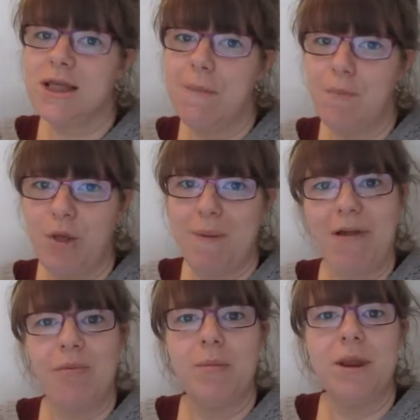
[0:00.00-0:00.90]
then put the
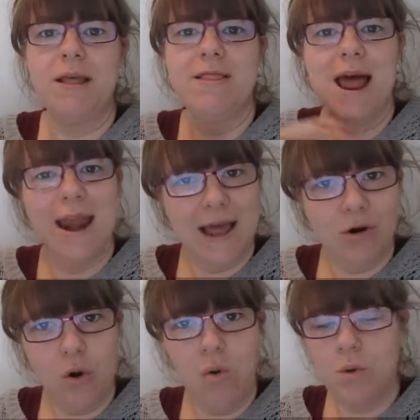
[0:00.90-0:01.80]
bath bomb in and then add
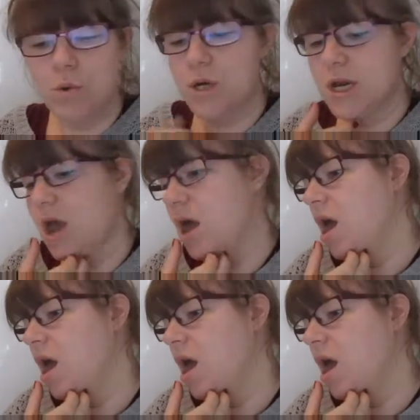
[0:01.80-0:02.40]
cold water.